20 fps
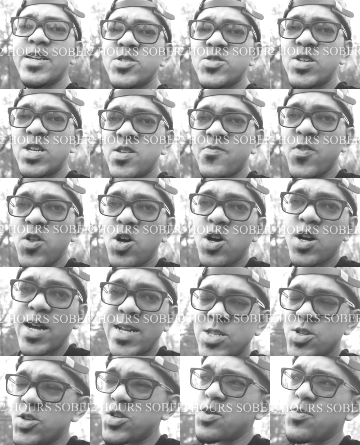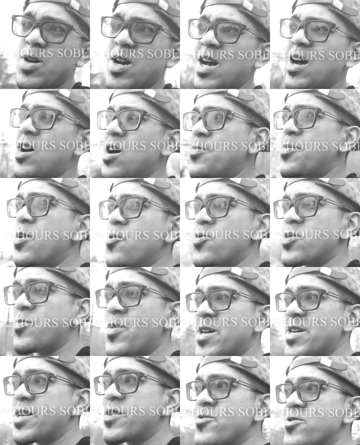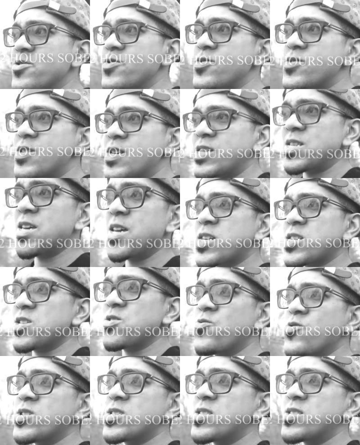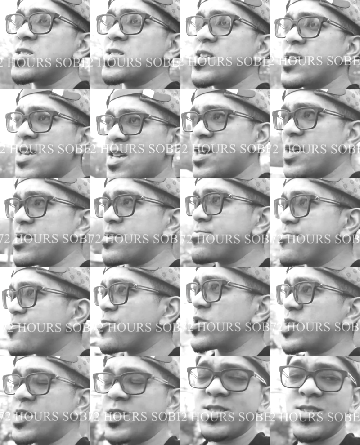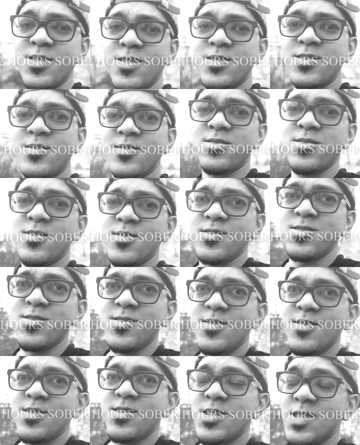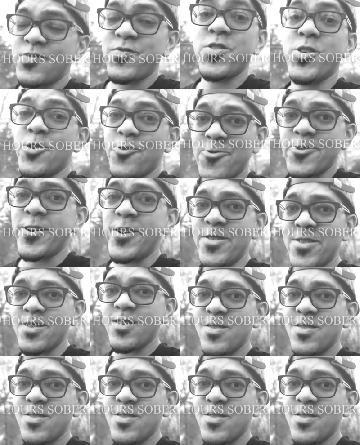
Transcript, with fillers: yesterday's vlog, I told you about how I met one of my heroes and he actually wasn't a dickhead, which is it's very rare.